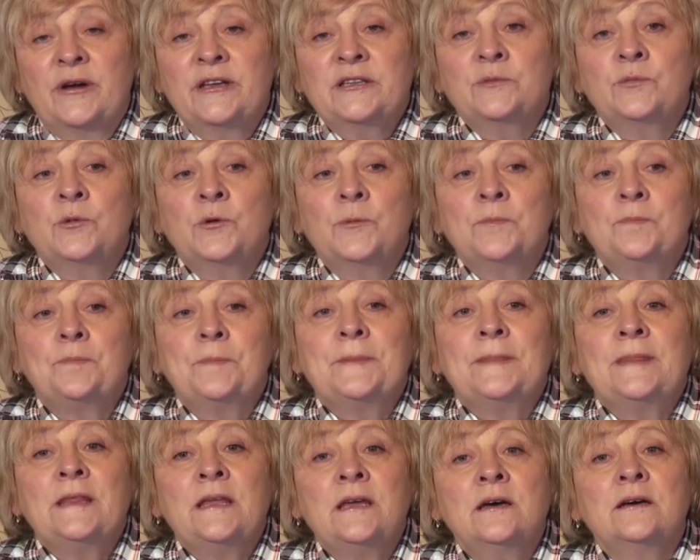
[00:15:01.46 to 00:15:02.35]
So,
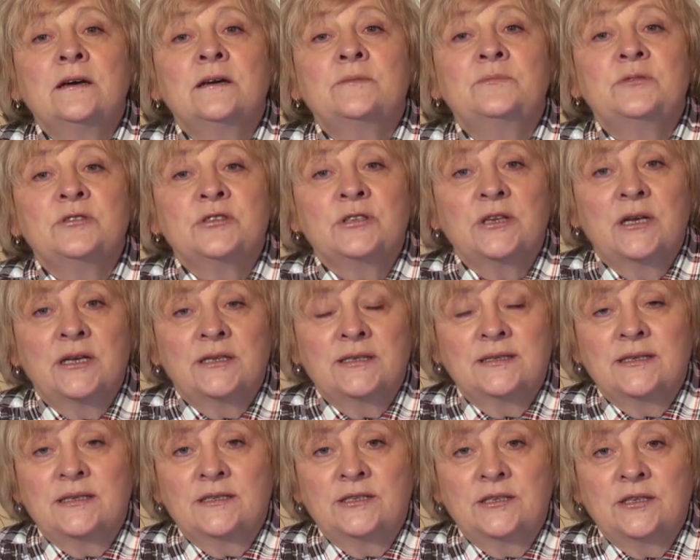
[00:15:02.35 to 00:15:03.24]
if you succeed
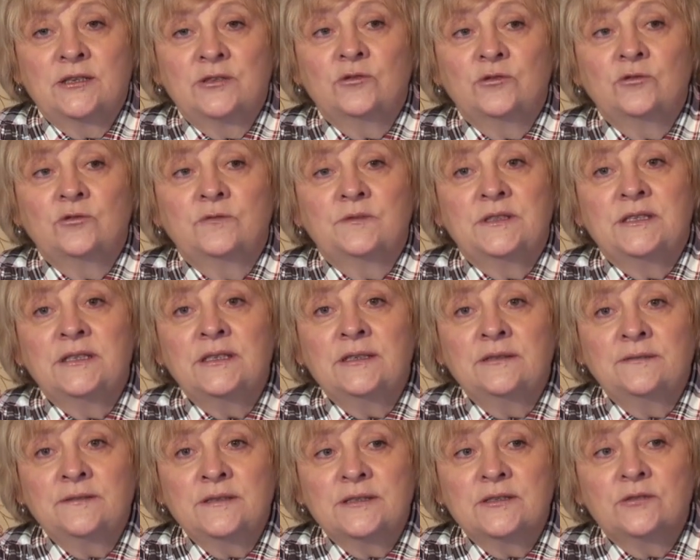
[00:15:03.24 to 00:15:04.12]
in spiritual
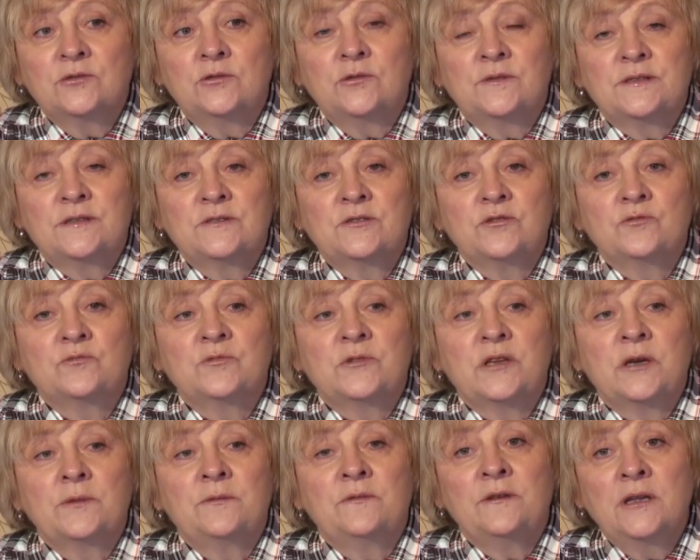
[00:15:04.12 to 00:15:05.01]
development, that you
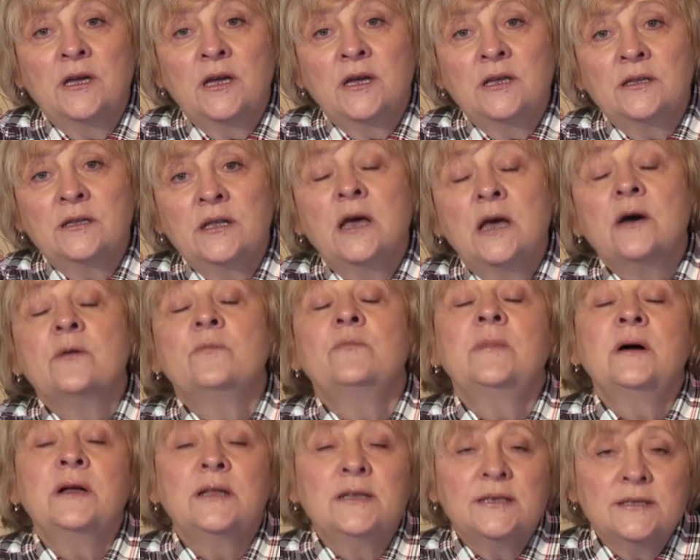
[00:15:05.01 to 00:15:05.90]
won't use this
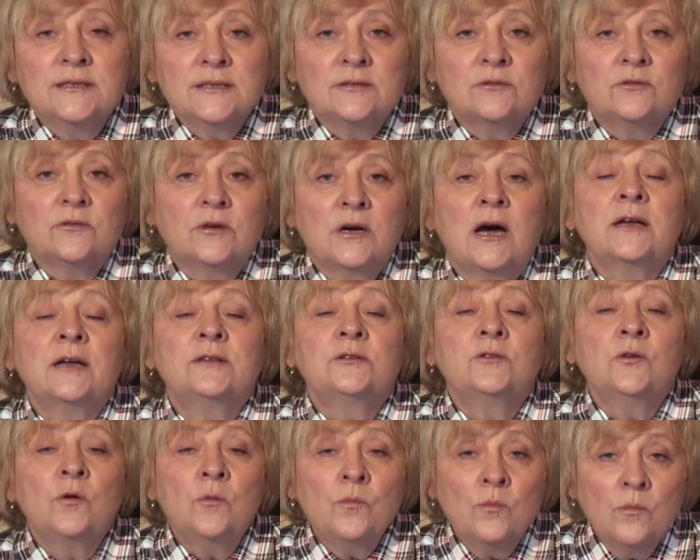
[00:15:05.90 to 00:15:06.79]
knowledge to the
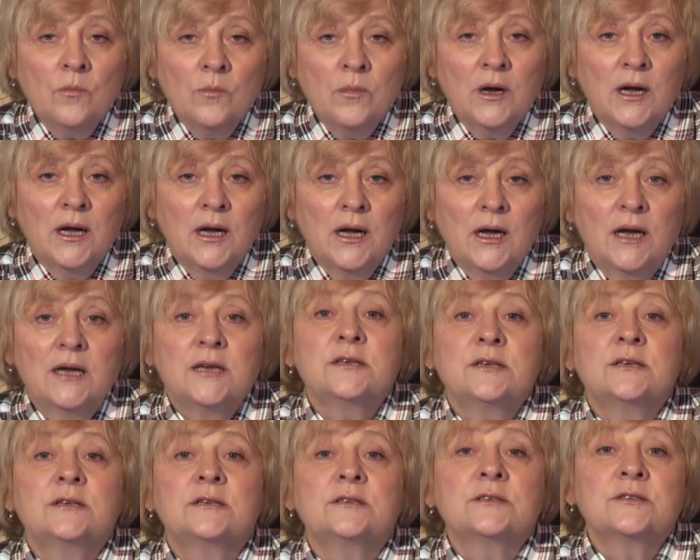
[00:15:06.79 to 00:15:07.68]
detriment of
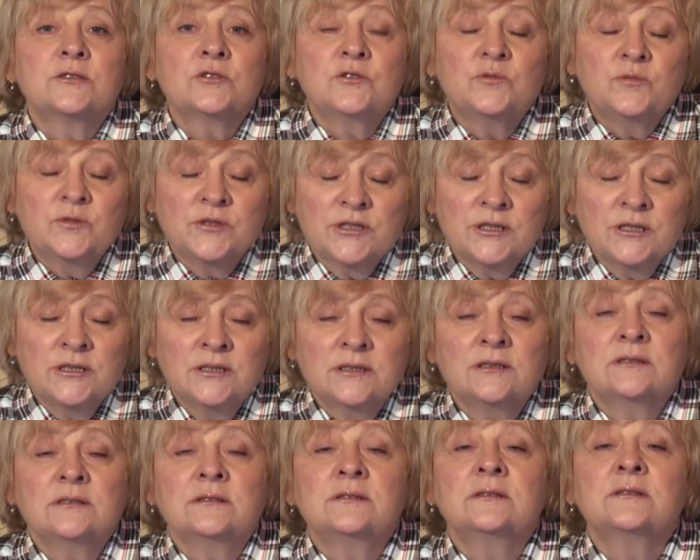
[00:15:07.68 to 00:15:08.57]
human being
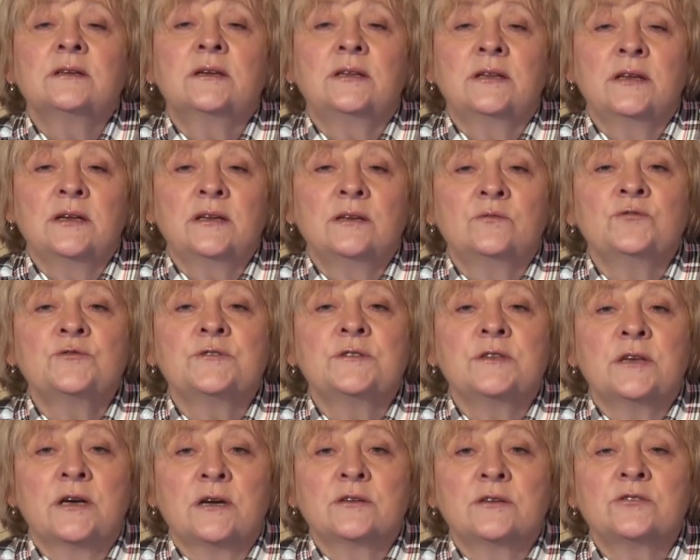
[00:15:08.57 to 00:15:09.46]
and space, you
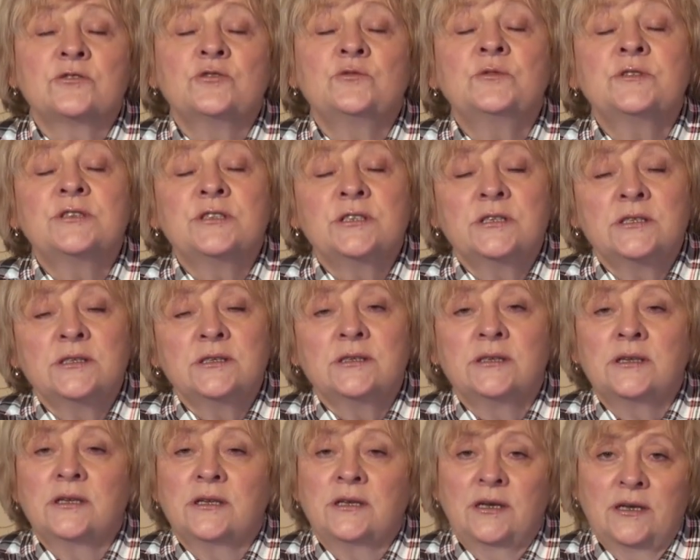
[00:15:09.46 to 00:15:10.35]
will enter
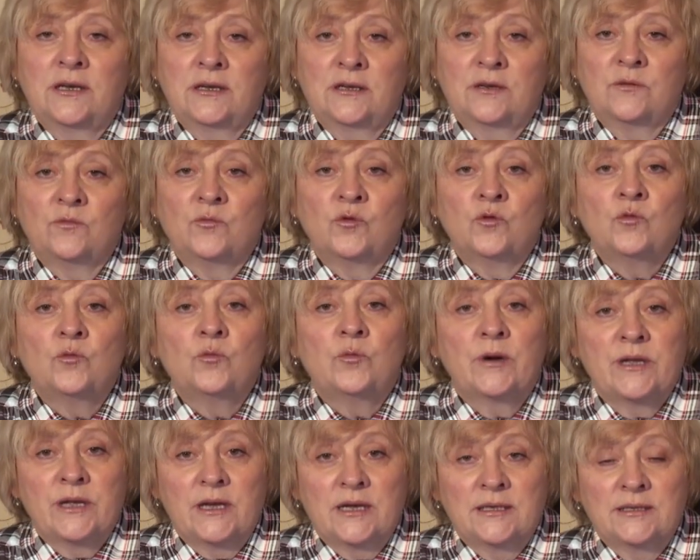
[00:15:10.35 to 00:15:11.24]
into this data
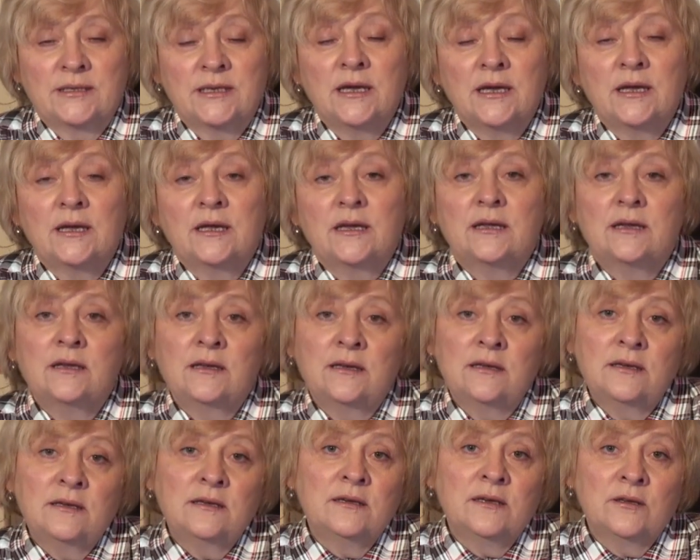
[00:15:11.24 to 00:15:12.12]
bank.
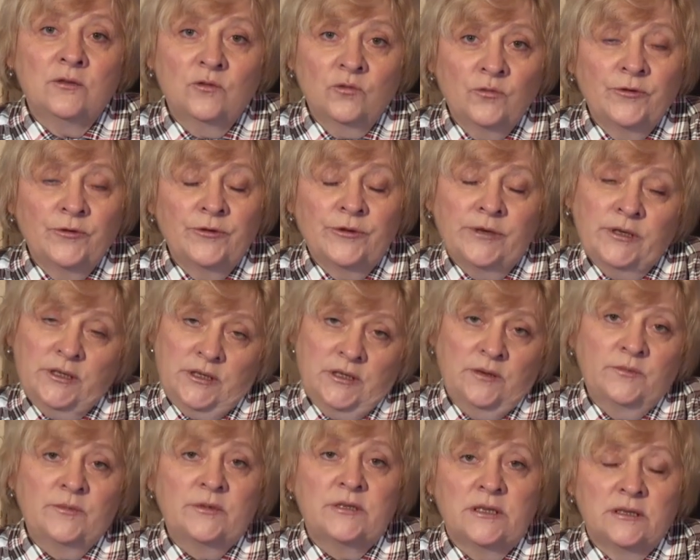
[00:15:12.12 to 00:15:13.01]
But while you
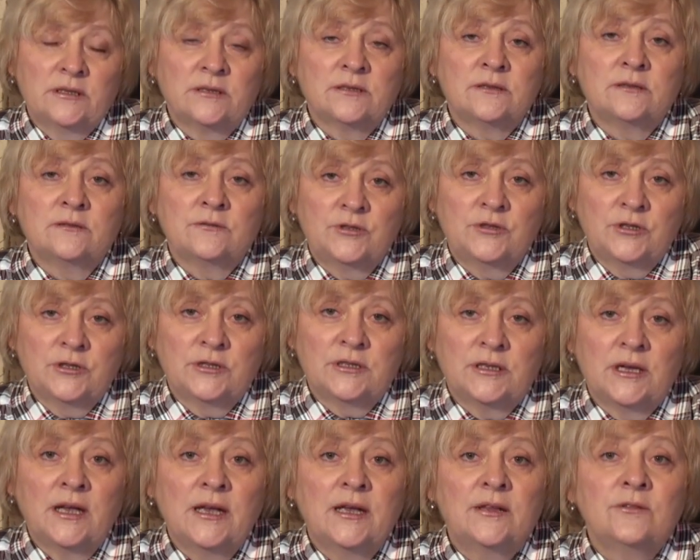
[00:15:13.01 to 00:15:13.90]
have not such
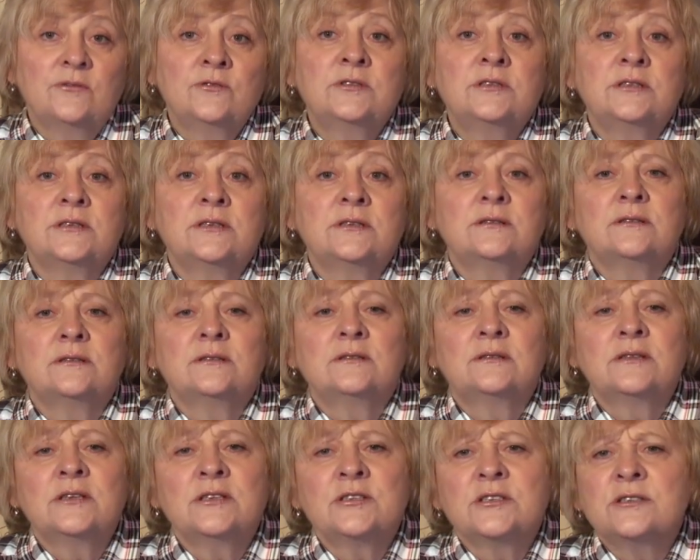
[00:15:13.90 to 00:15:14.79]
development, you
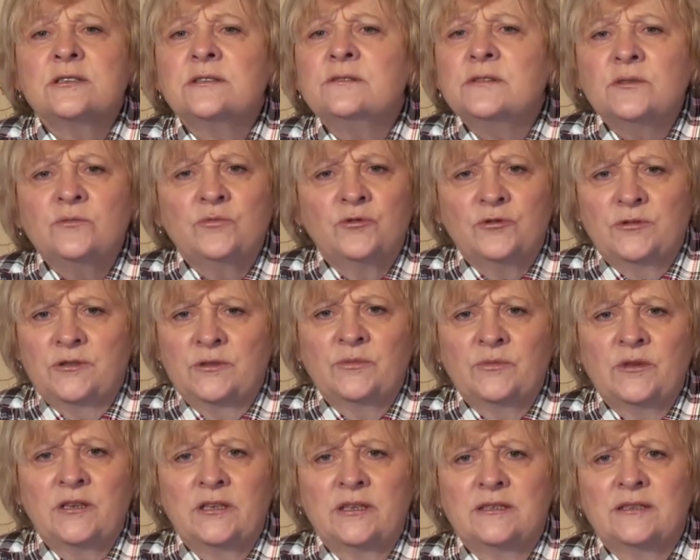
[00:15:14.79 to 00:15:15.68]
cannot look
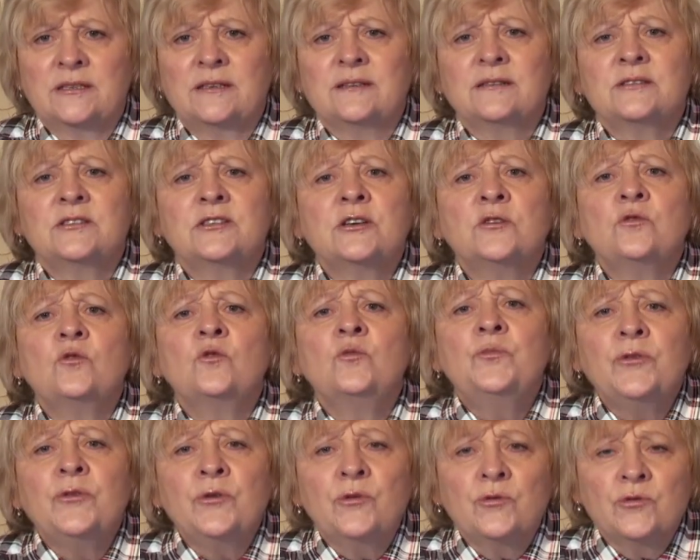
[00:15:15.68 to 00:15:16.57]
for and ask
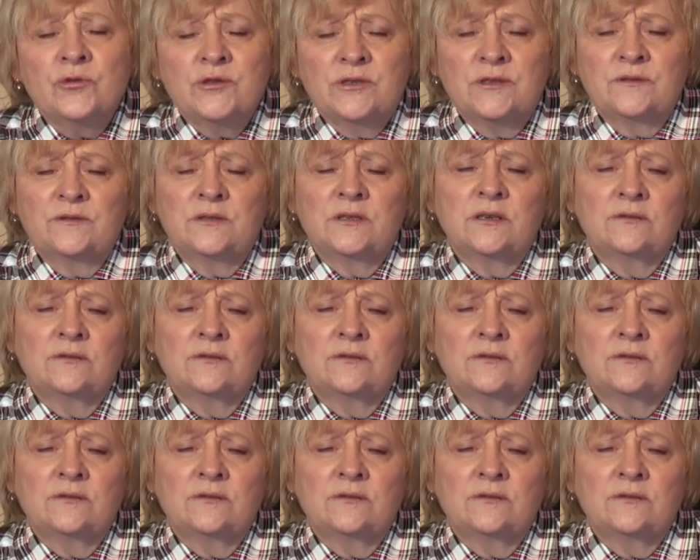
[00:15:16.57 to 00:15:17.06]
for the key.